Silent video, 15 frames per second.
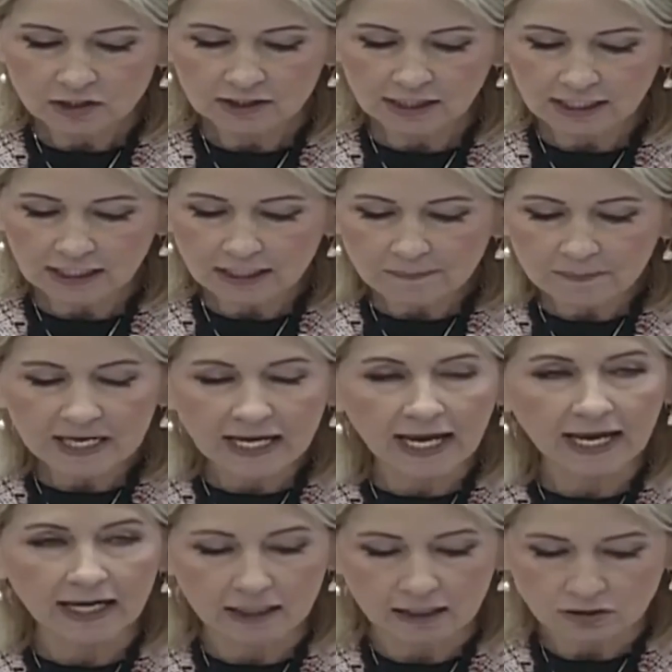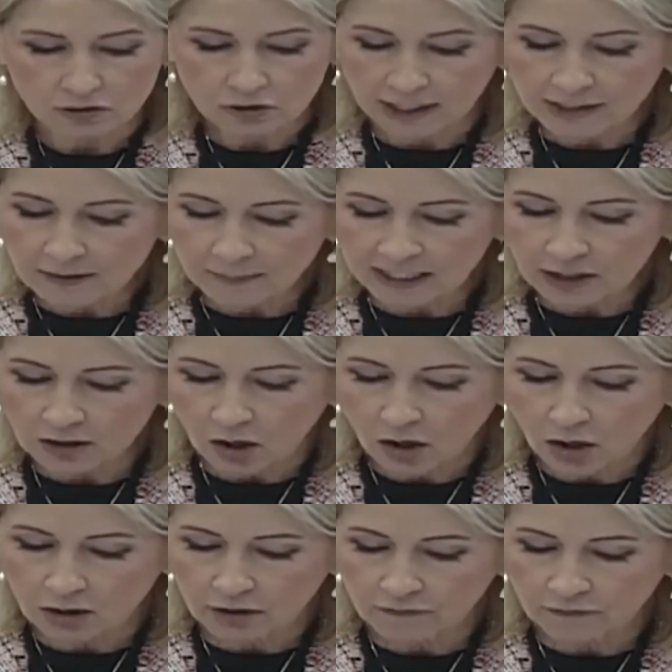to the E P A trying to make it
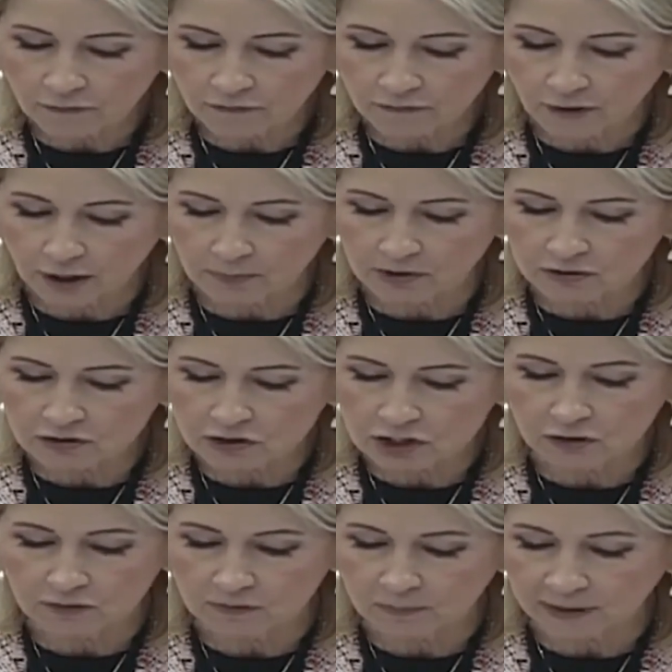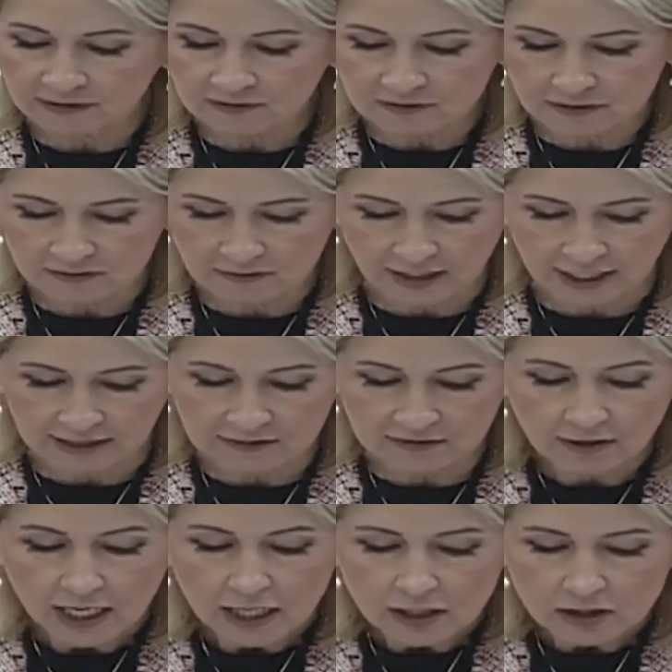harder for farmers to use
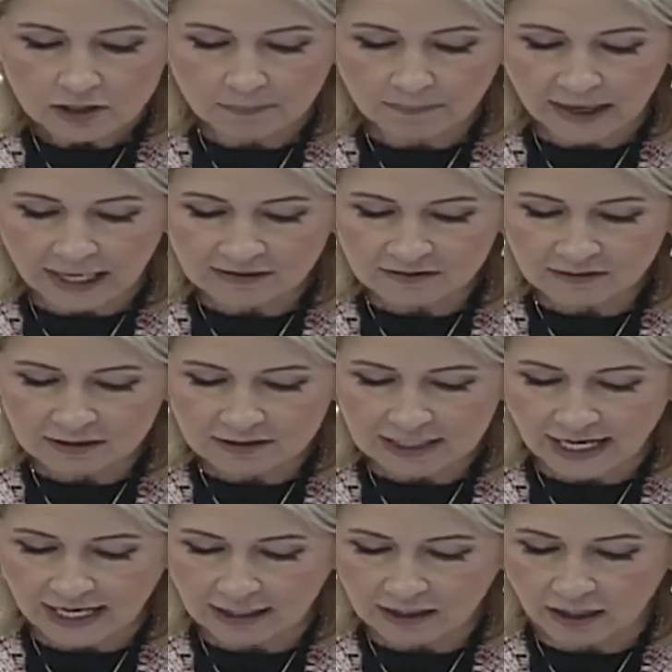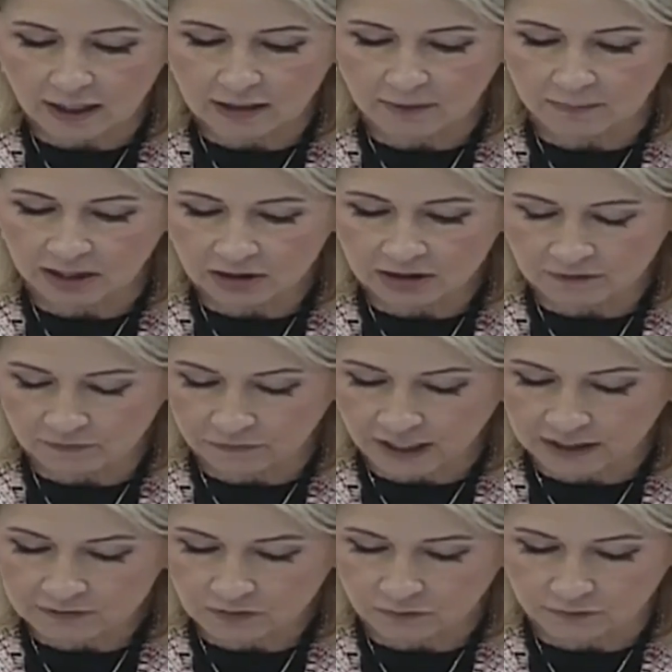pesticides, to Biden's attack on American
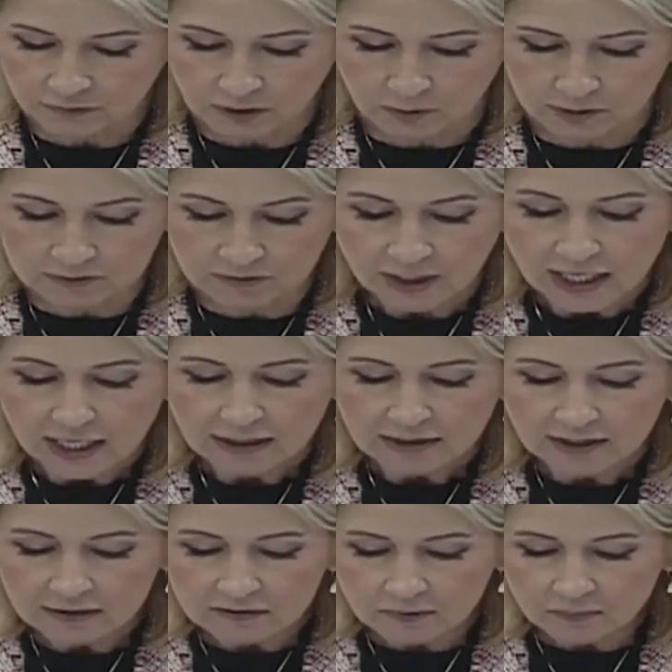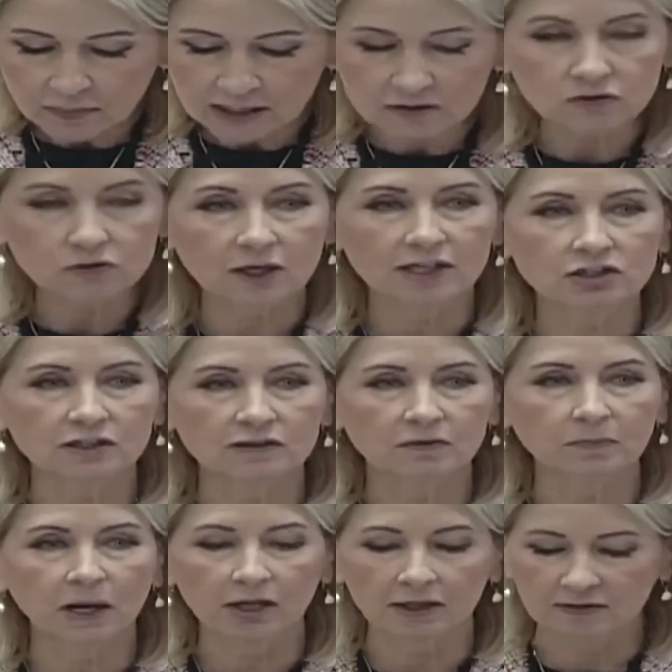fossil fuels, this
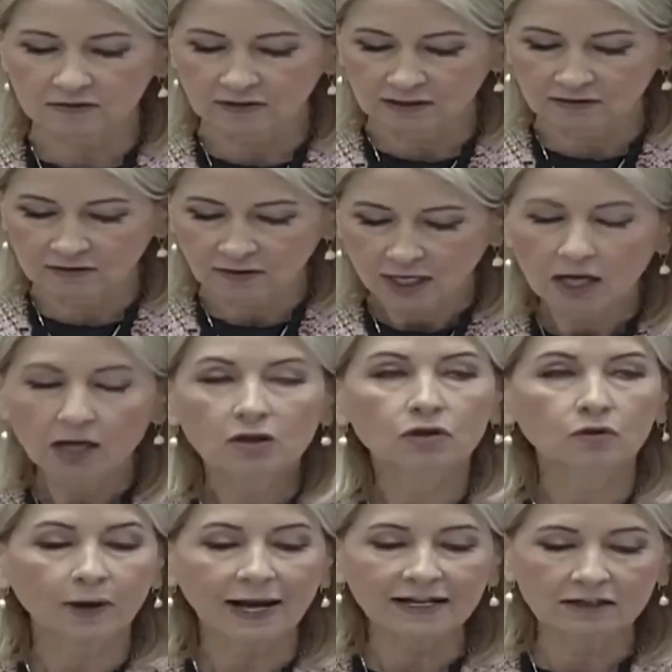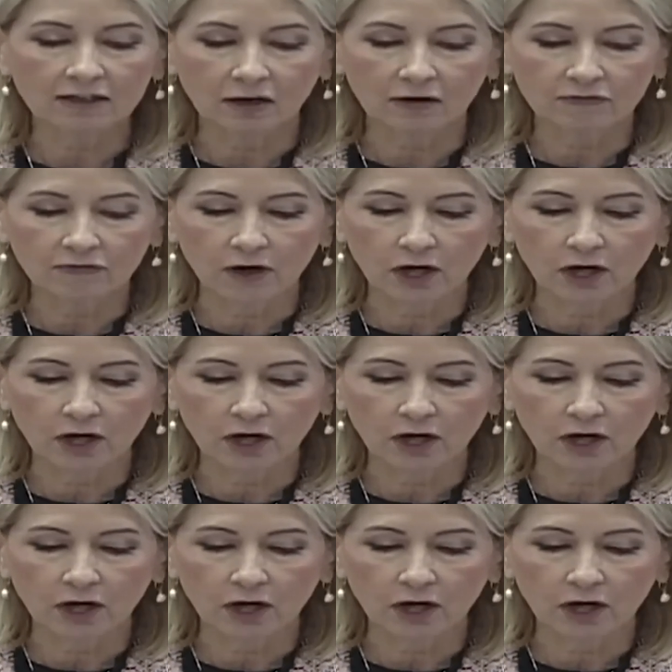administration's policies threaten our